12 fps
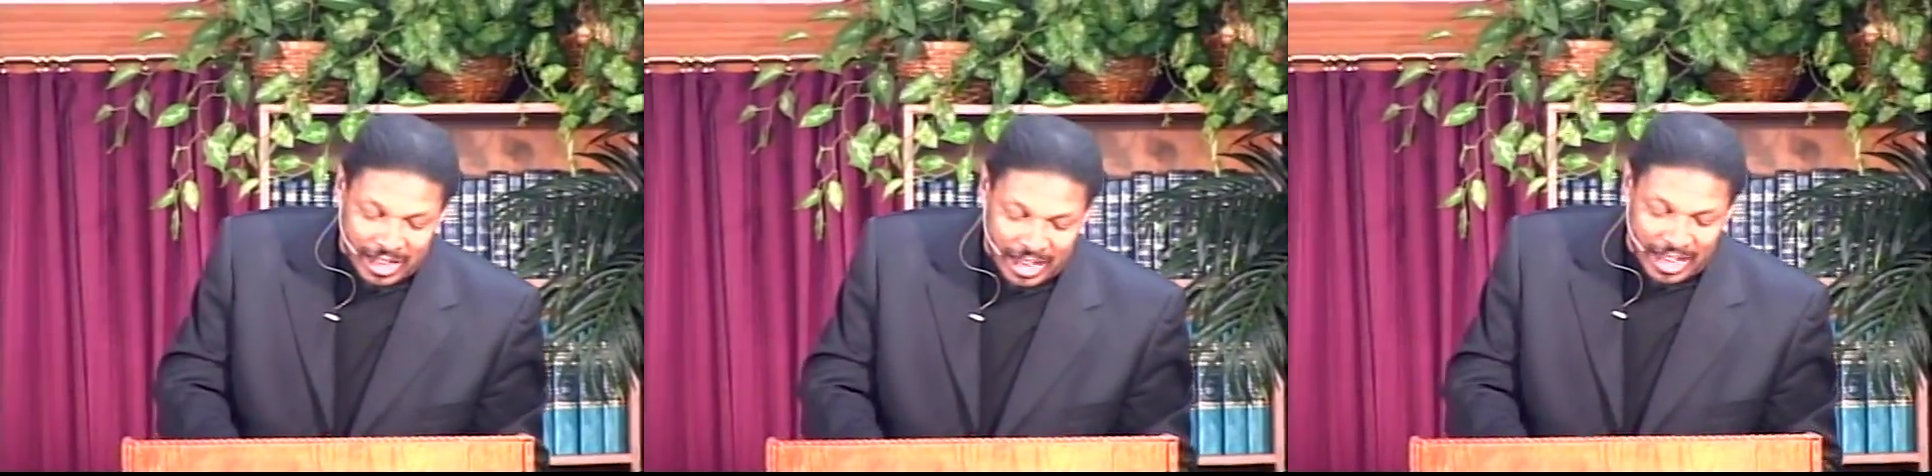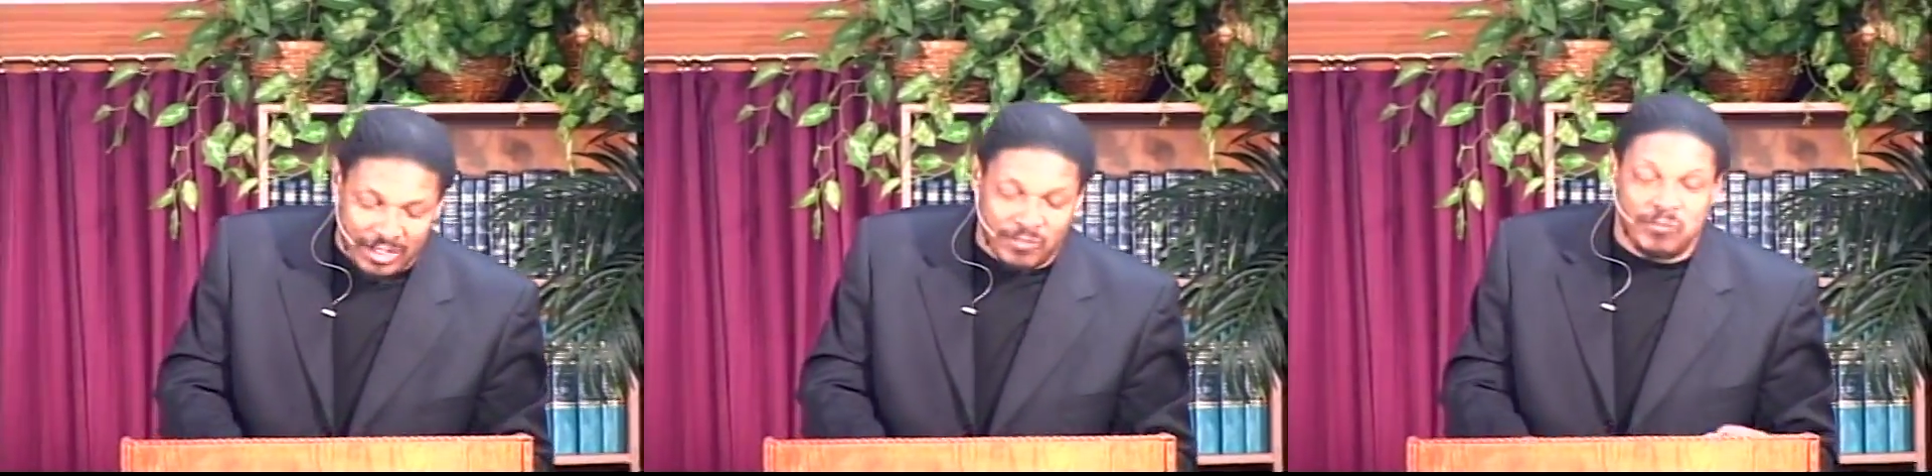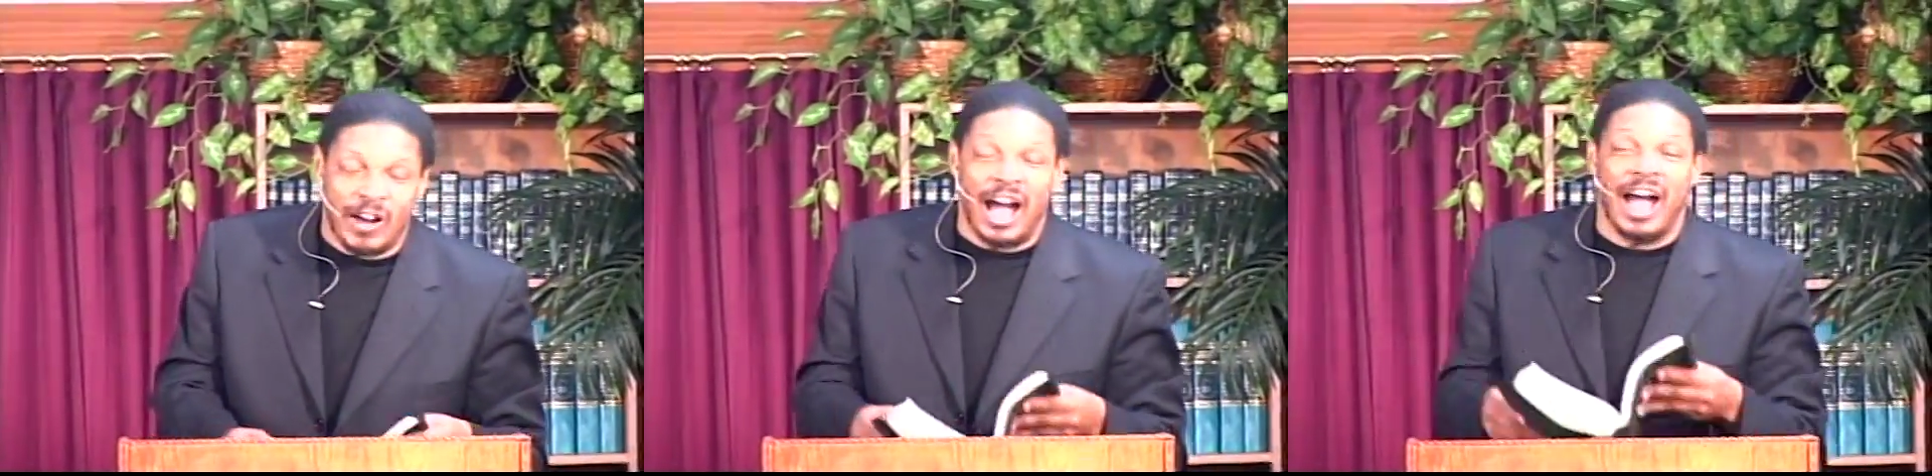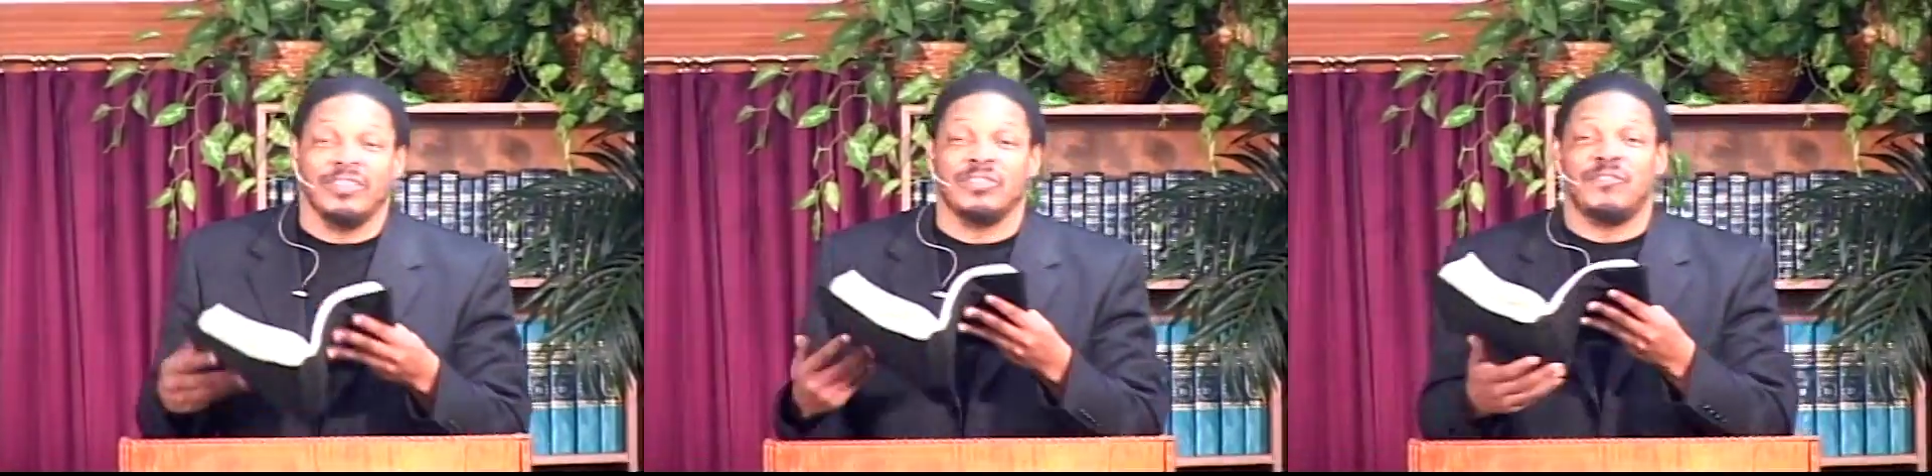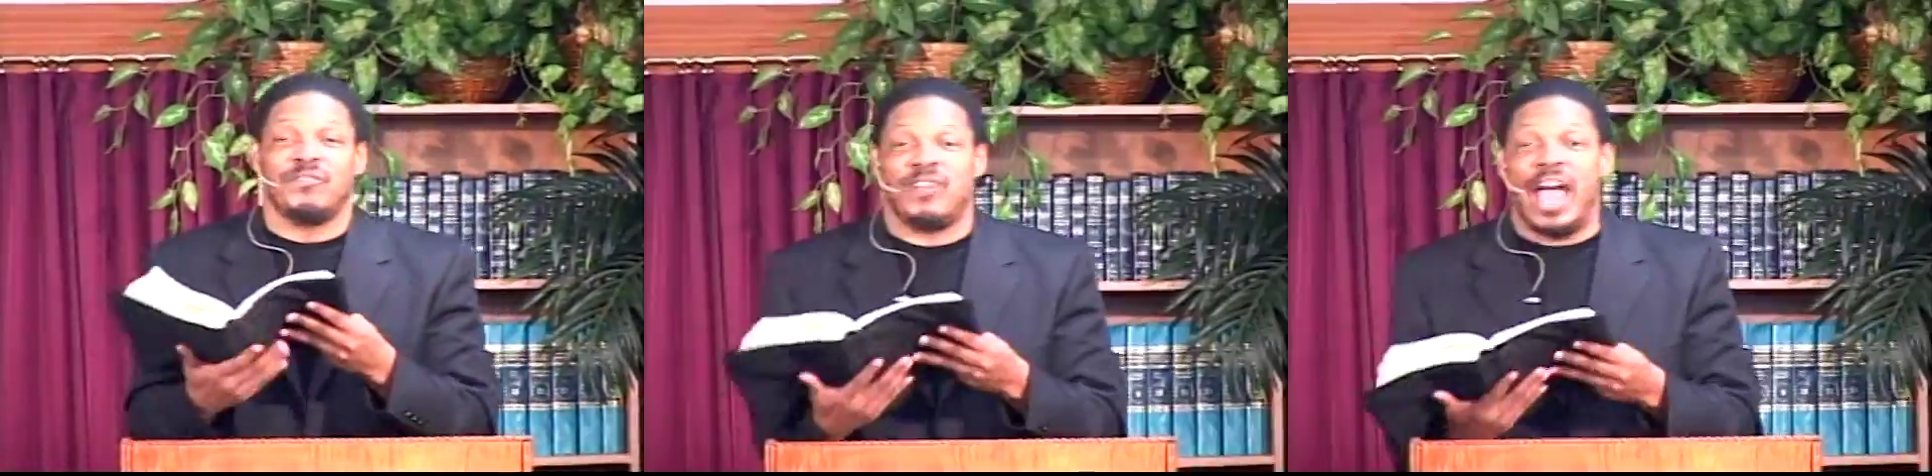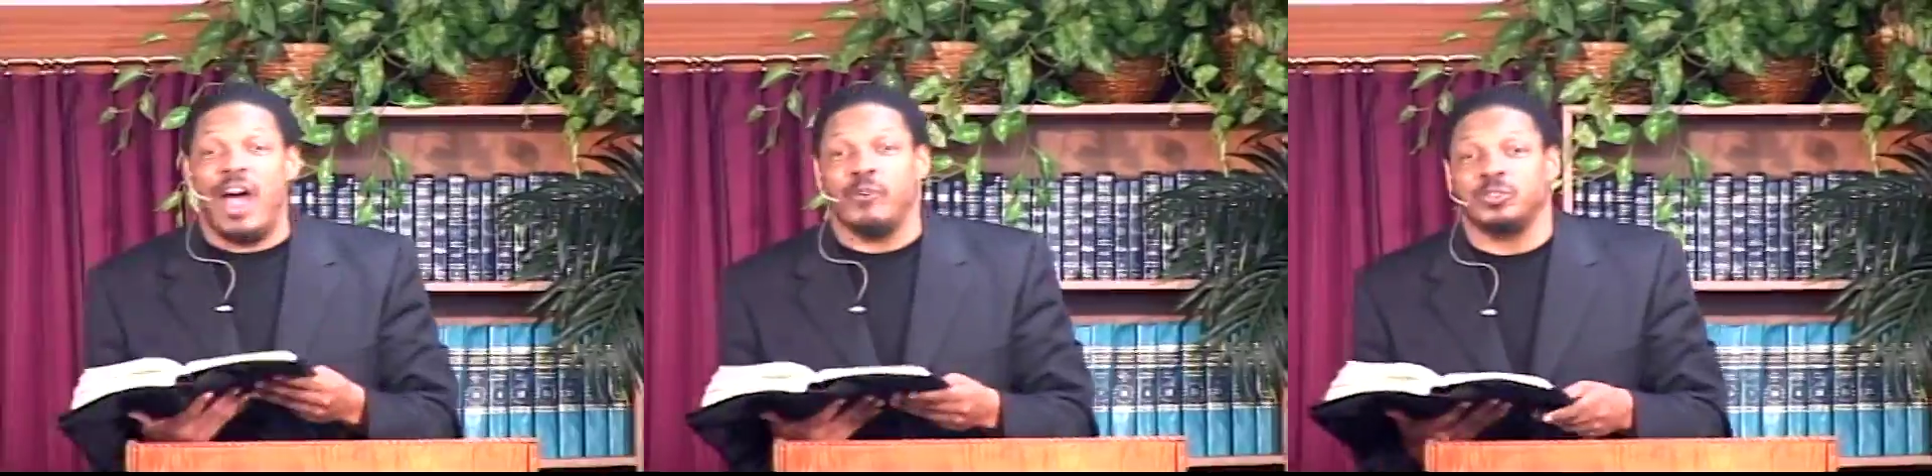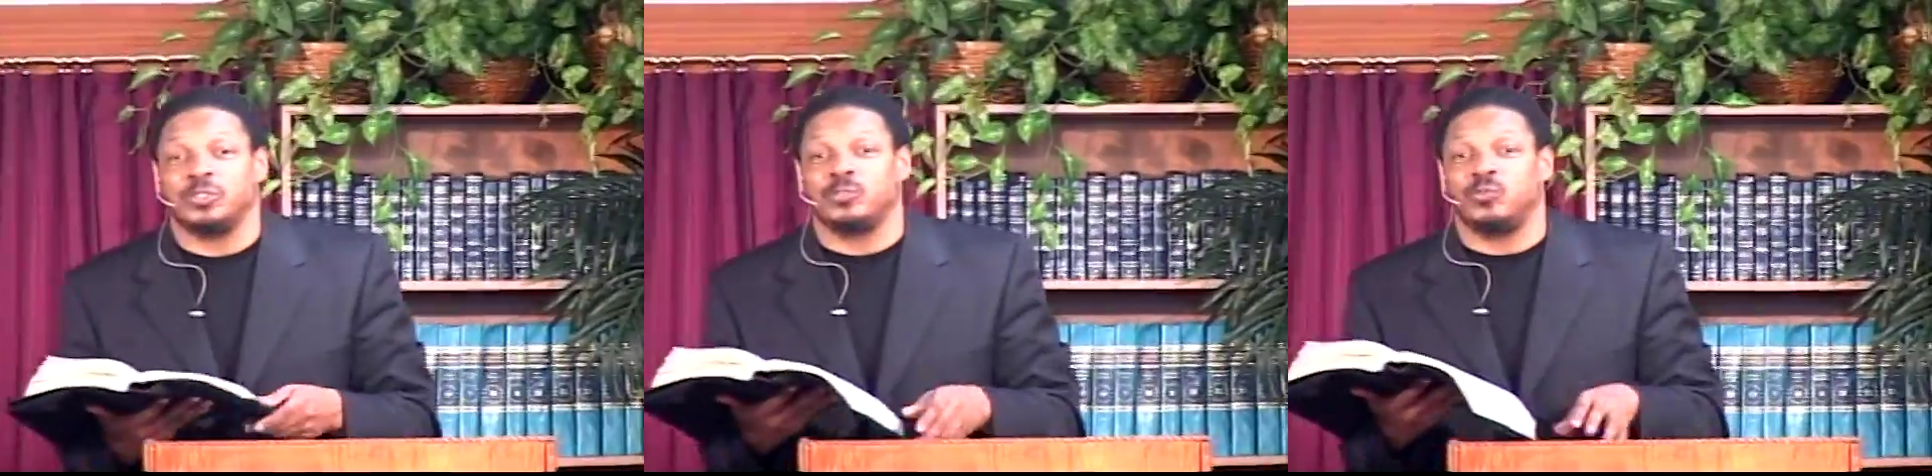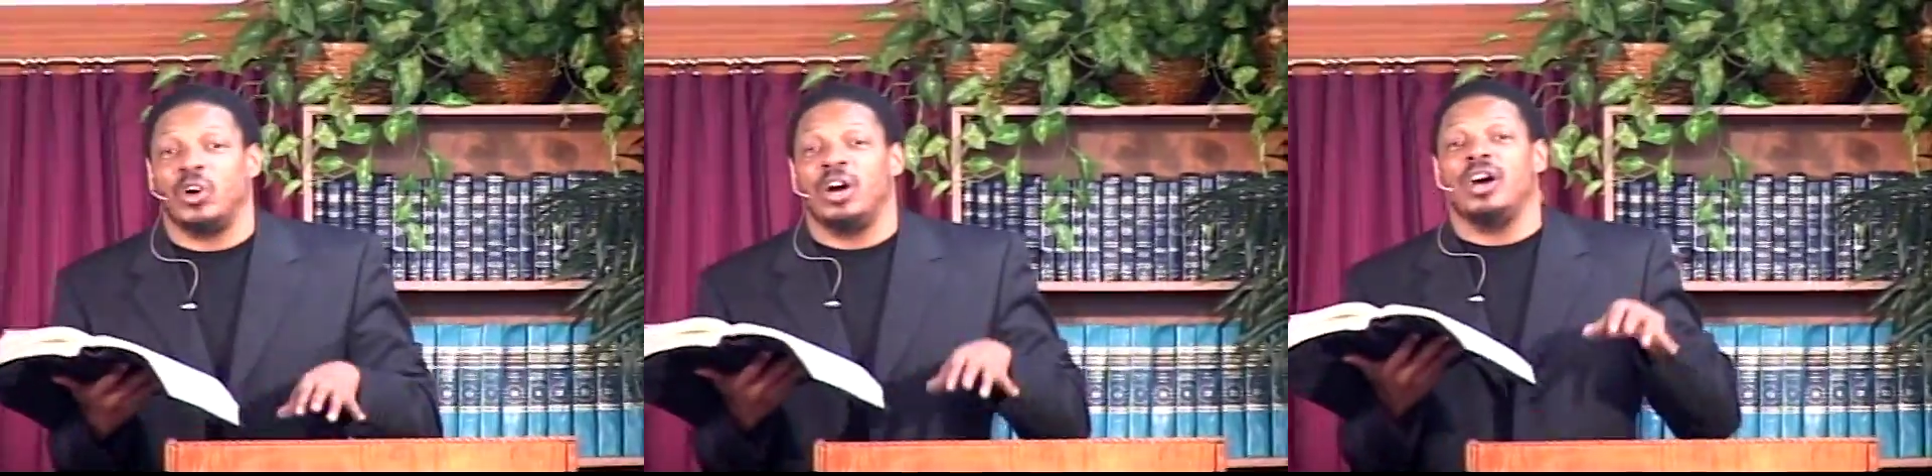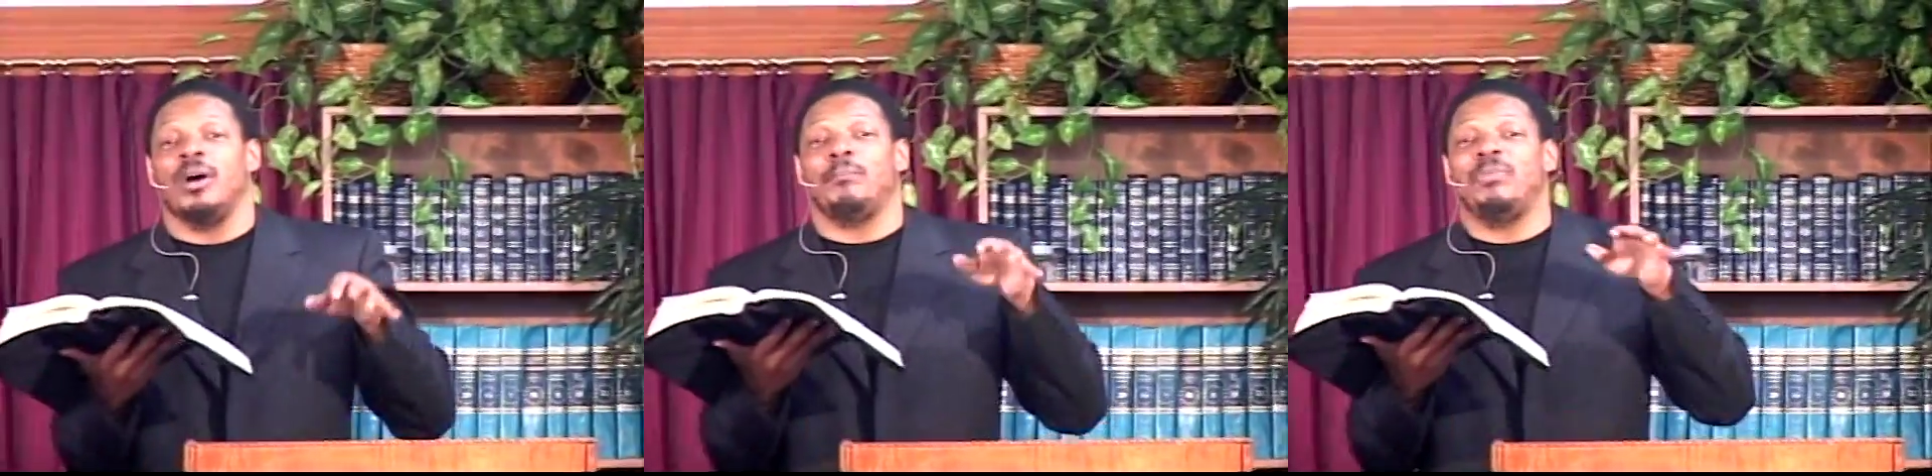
and the father vouched for her